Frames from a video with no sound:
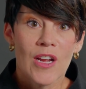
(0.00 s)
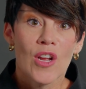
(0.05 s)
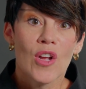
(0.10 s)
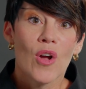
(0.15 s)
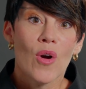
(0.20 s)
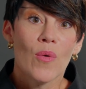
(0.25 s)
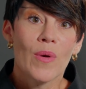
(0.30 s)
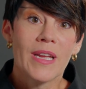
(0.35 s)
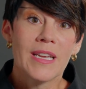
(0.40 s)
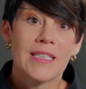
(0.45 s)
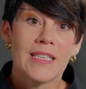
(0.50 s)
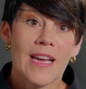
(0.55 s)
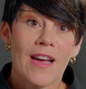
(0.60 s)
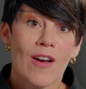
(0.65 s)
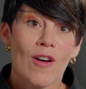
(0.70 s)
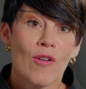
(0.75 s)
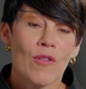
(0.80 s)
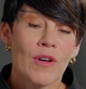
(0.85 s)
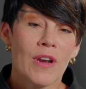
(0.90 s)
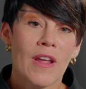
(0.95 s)
going
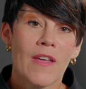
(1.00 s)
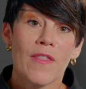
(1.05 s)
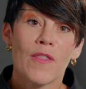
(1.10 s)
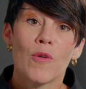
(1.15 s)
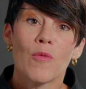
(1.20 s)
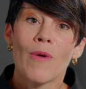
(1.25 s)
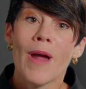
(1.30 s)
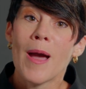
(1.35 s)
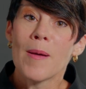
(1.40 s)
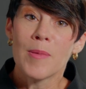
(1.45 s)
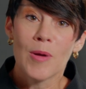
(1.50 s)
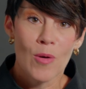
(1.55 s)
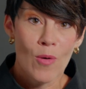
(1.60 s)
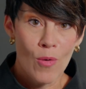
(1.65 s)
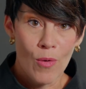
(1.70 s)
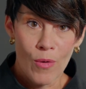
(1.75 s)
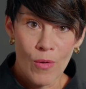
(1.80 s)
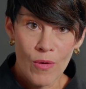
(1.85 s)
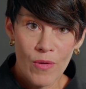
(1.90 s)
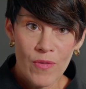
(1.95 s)
down the rabbit
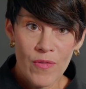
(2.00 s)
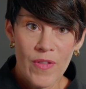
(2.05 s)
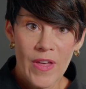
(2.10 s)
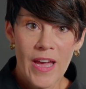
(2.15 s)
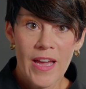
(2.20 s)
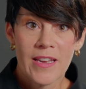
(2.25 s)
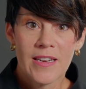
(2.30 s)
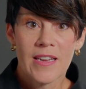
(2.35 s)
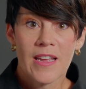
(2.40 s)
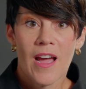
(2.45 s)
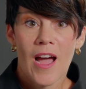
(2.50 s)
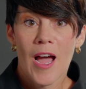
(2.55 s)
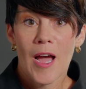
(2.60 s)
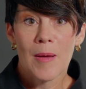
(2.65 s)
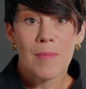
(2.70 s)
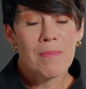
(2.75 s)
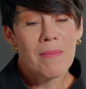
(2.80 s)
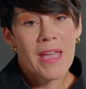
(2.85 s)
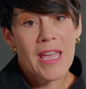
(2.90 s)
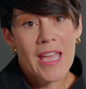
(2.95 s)
hole that
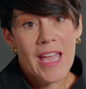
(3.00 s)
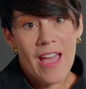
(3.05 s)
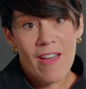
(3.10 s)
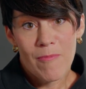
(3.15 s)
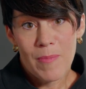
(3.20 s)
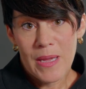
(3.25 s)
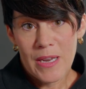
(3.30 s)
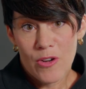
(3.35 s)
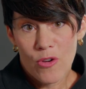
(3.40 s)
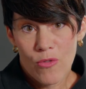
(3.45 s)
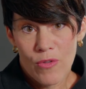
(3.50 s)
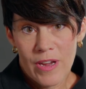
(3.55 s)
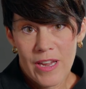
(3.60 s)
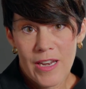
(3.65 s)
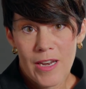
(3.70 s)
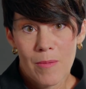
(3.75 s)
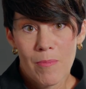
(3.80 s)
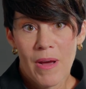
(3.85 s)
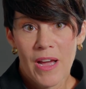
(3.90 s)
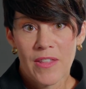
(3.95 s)
may have been
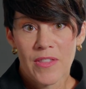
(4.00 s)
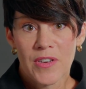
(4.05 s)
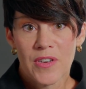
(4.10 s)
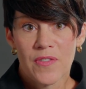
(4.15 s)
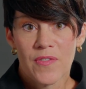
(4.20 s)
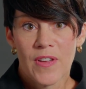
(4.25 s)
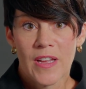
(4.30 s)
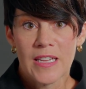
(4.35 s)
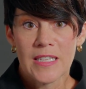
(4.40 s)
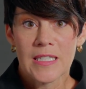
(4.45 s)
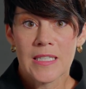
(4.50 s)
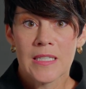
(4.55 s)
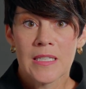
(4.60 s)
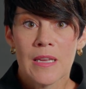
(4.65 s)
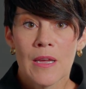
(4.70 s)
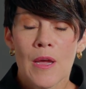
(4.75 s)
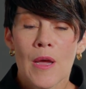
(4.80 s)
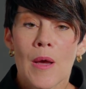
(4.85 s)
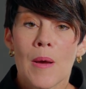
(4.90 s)
created by the defense,